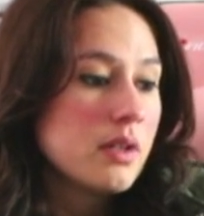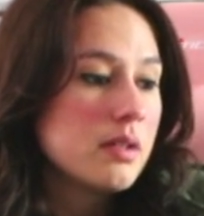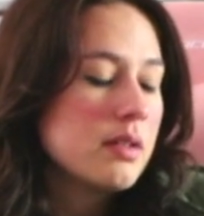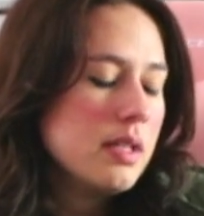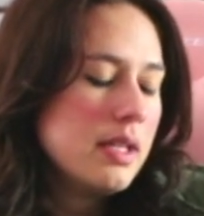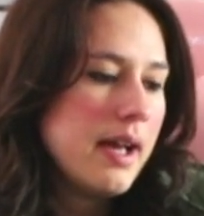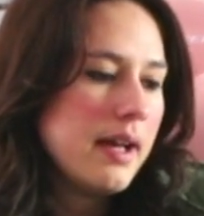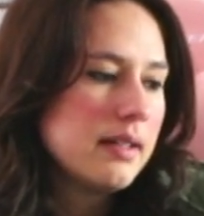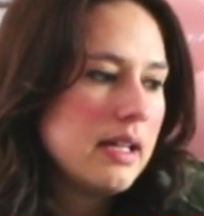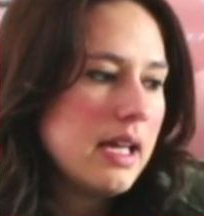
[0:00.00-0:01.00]
yeah,
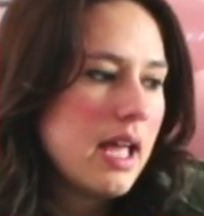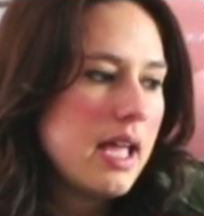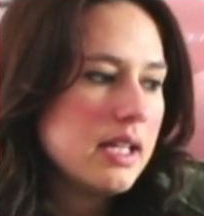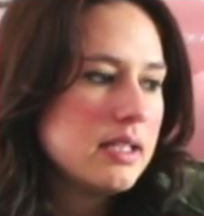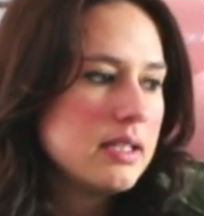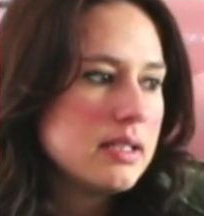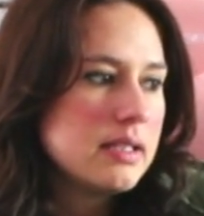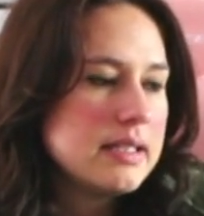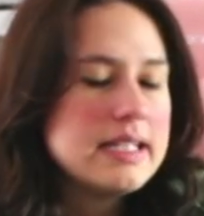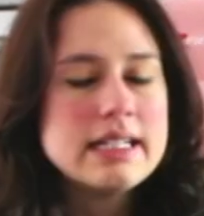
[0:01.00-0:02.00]
and
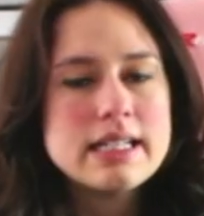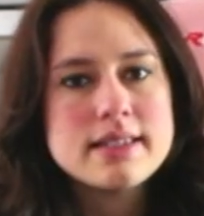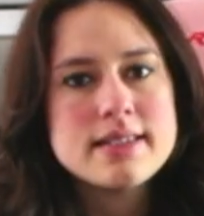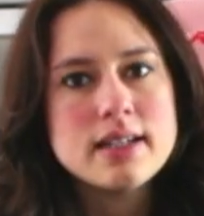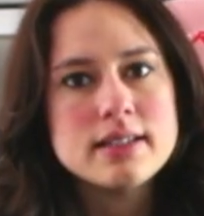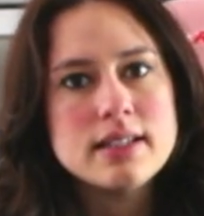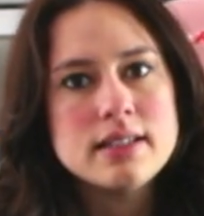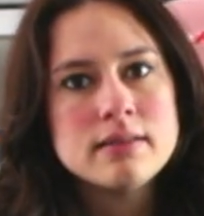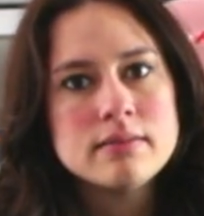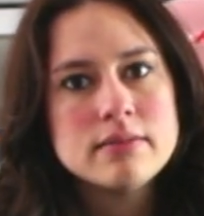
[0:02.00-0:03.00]
Dean gets sucked in.
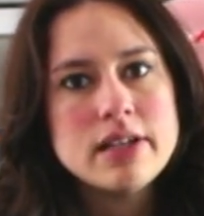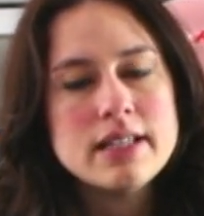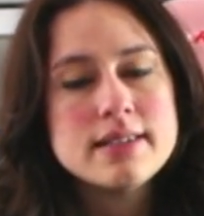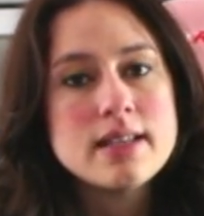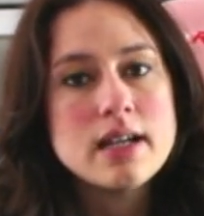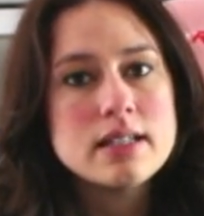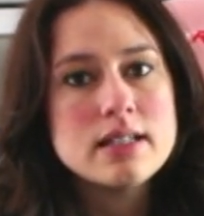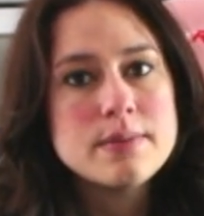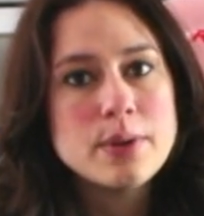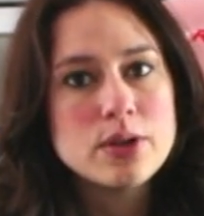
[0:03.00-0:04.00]
He gets sucked into
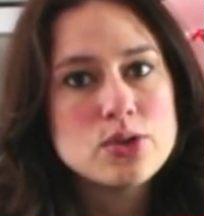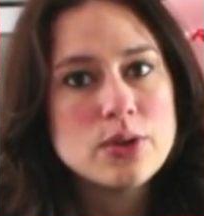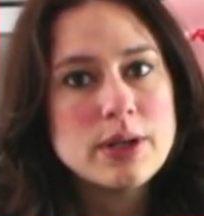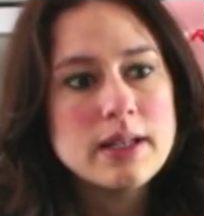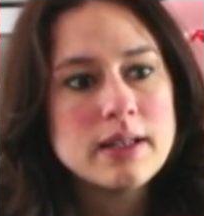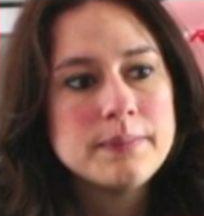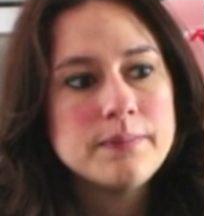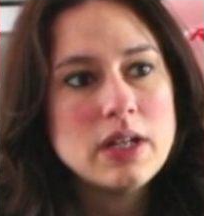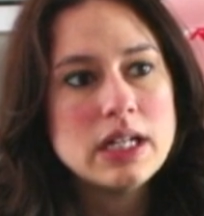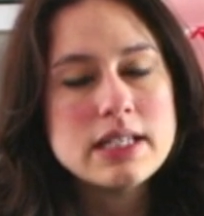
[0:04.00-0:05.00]
purgatory
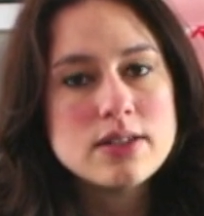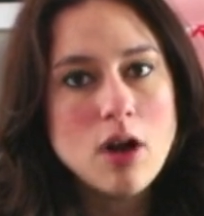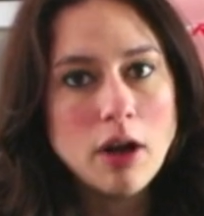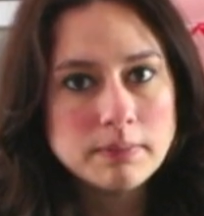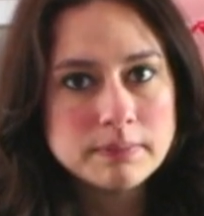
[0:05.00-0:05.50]
and he's gone.